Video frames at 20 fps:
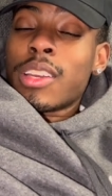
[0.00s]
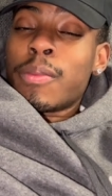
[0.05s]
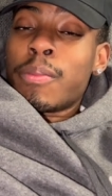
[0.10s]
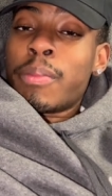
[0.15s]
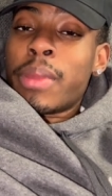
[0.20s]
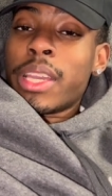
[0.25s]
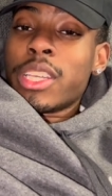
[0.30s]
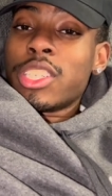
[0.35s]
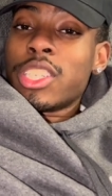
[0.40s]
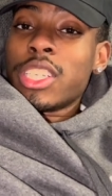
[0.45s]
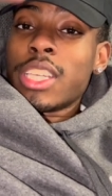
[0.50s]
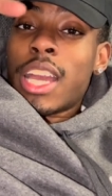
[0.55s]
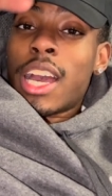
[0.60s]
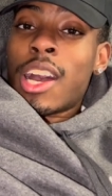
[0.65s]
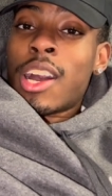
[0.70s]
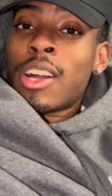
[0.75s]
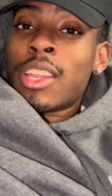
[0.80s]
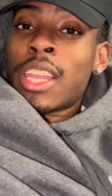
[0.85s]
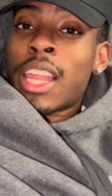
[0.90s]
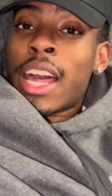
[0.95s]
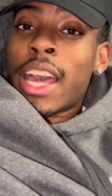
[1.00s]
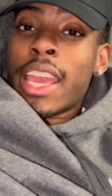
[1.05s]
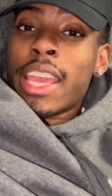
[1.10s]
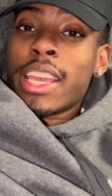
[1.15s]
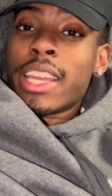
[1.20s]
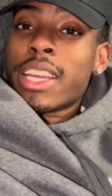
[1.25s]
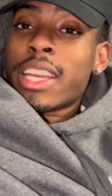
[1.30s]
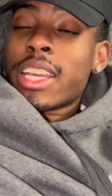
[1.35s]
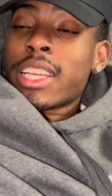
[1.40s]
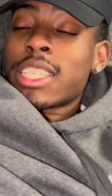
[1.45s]
Make sure y'all
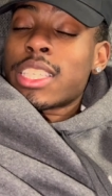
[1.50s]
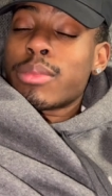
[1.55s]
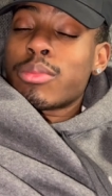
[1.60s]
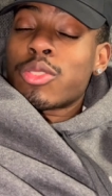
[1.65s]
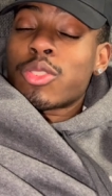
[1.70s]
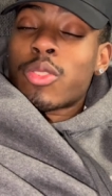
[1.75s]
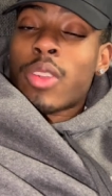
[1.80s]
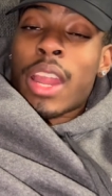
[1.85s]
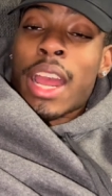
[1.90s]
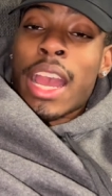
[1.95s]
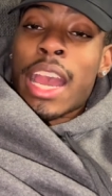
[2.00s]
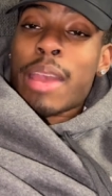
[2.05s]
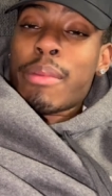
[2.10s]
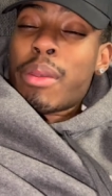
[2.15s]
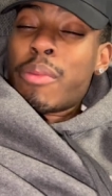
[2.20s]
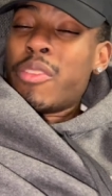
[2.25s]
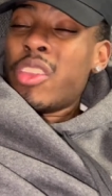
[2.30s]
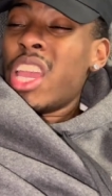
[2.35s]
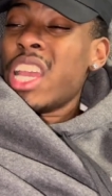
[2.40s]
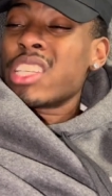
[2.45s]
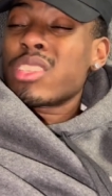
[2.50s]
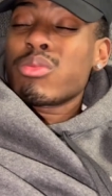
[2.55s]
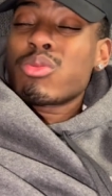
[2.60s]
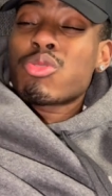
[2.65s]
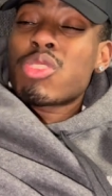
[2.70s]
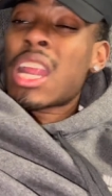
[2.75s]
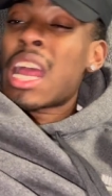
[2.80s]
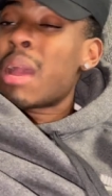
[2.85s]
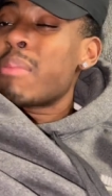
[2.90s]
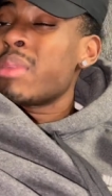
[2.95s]
like, subscribe. If you ain't
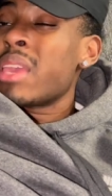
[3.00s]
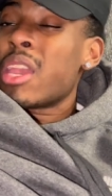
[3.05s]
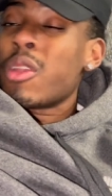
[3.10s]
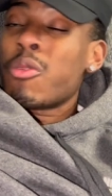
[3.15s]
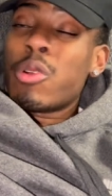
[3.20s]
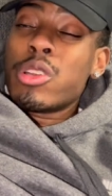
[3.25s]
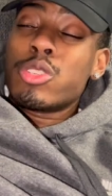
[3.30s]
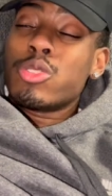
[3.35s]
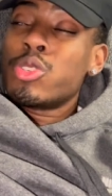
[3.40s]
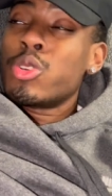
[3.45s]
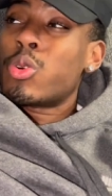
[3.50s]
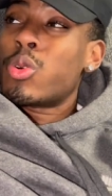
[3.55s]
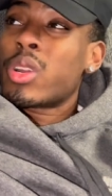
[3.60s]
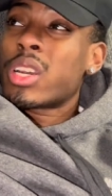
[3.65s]
subscribed yet, what you doing?